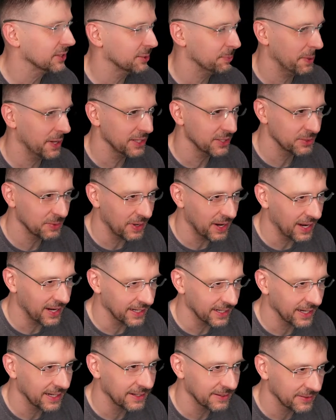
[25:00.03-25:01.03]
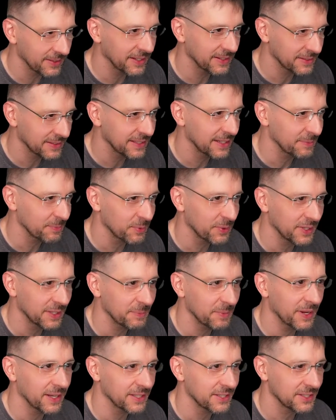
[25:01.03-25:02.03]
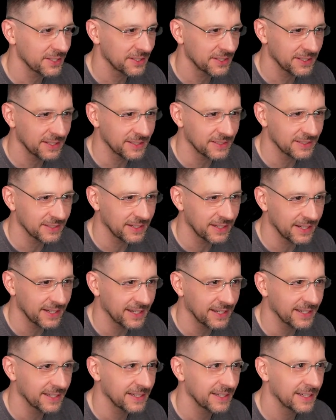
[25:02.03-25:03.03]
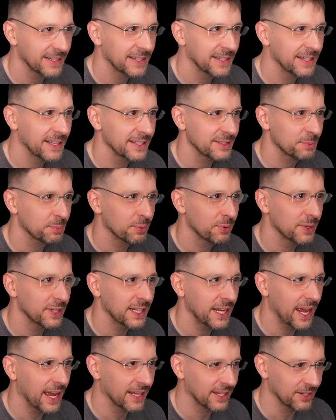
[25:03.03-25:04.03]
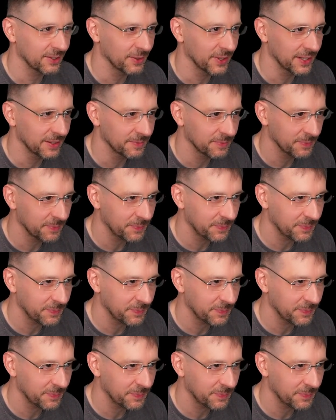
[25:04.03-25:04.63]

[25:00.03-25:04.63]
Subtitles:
and space rock. I'd say pretty much it's pretty accurate.